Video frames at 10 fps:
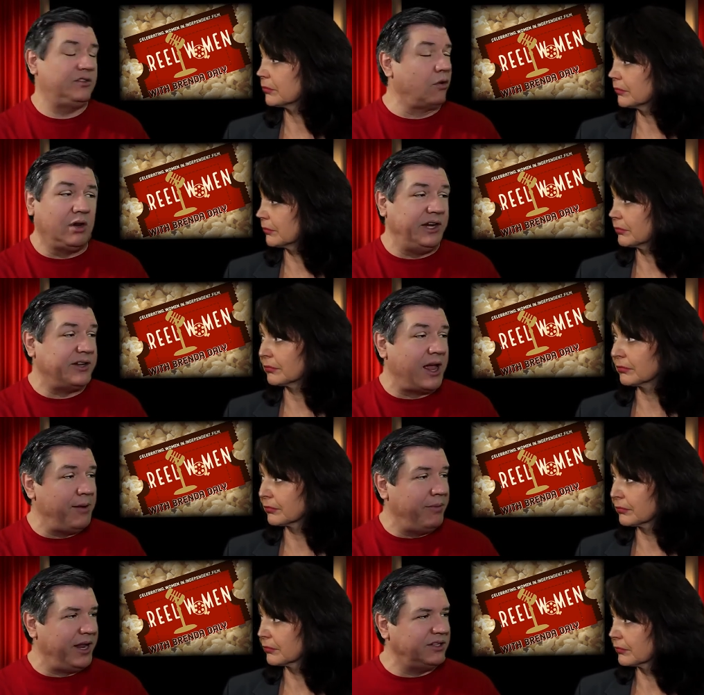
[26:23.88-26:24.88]
Speaker 1: totally
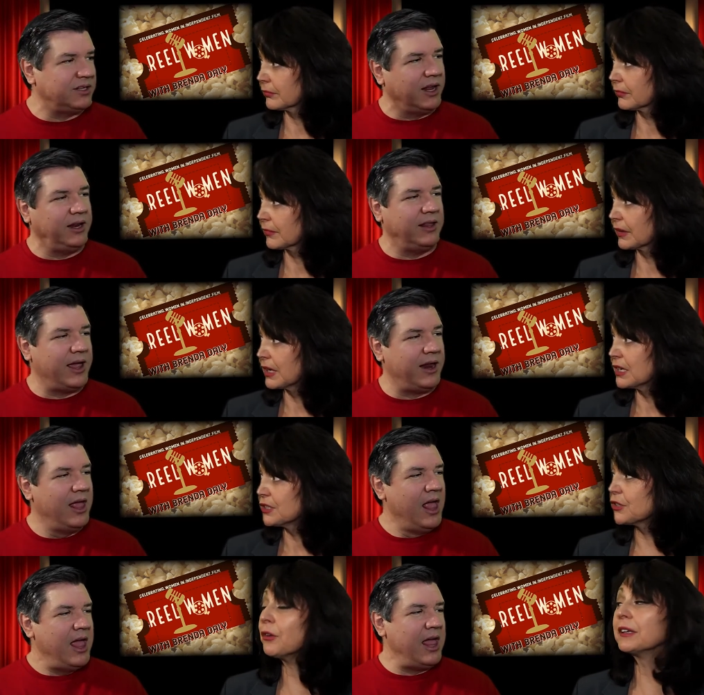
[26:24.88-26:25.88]
time based like
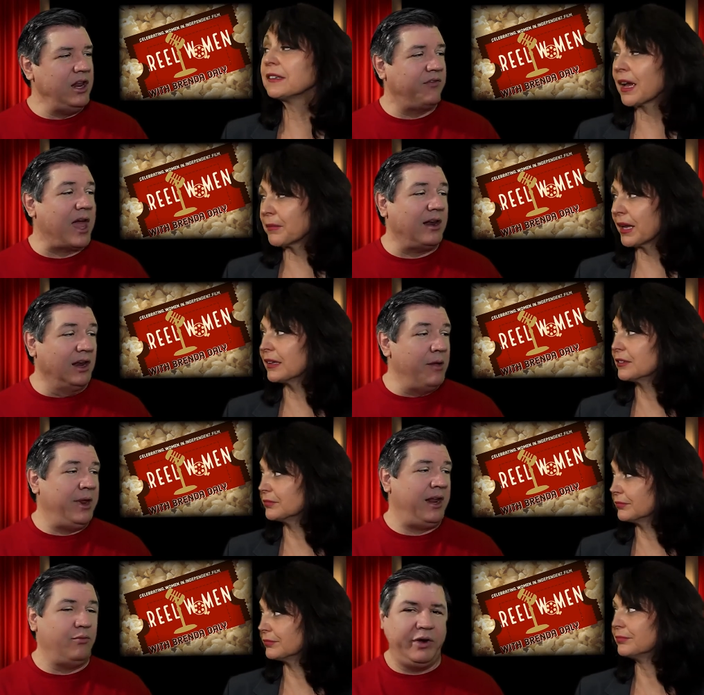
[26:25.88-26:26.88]
that. Totally. And you've got
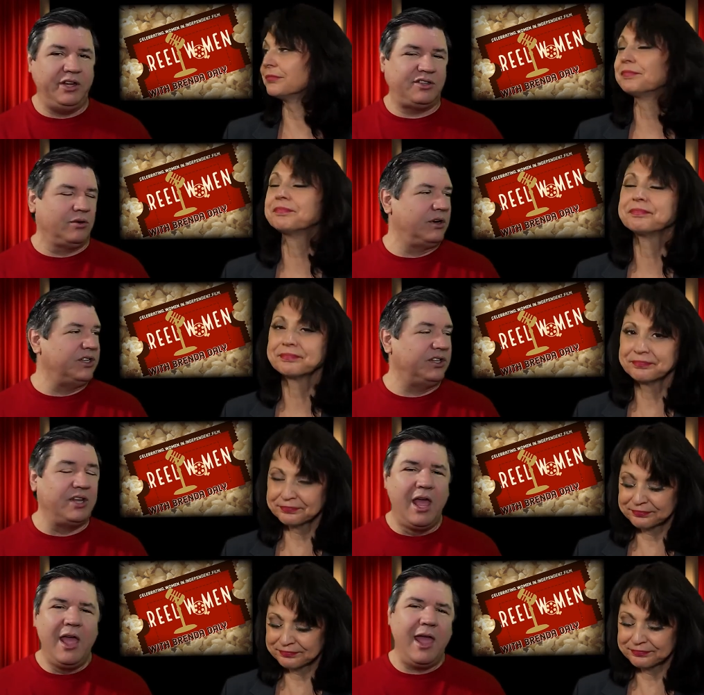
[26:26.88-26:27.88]
limited
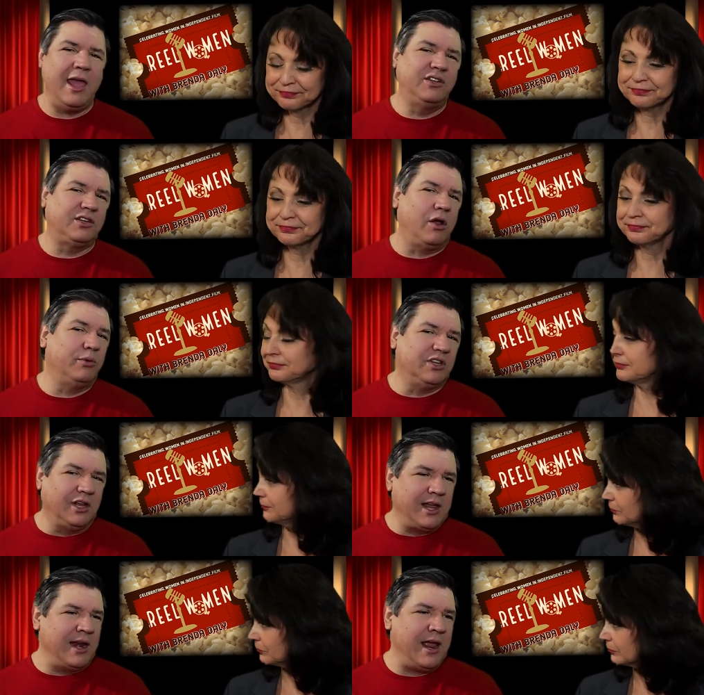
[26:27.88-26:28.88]
resources. Mm-hmm. And so I was
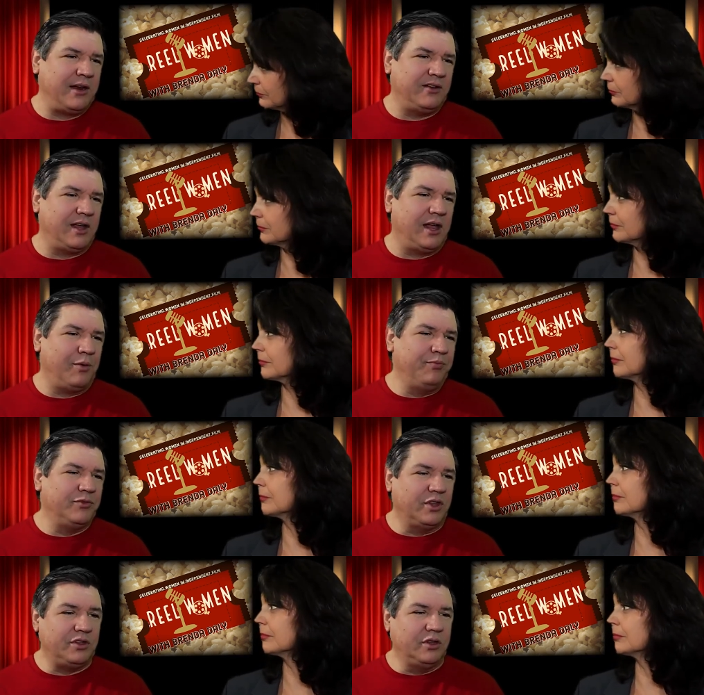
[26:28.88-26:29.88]
looking at
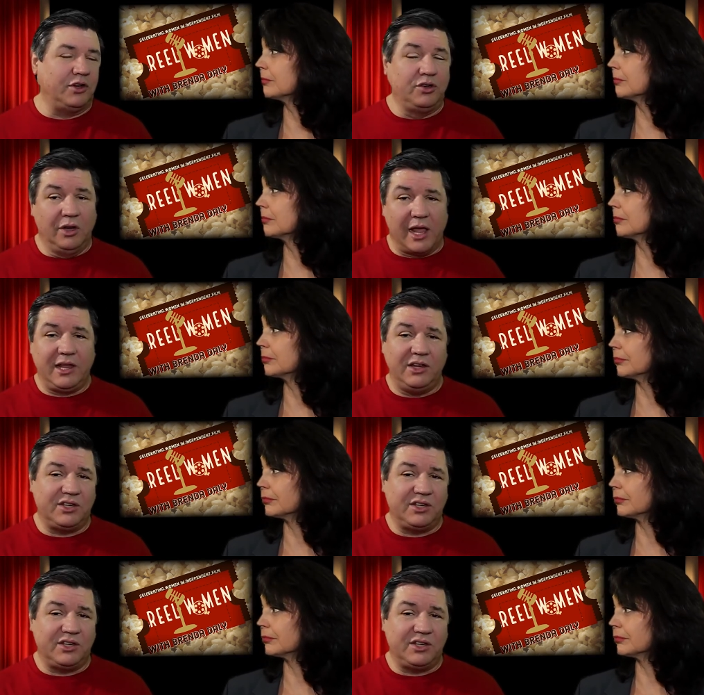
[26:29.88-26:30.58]
um, the Lucky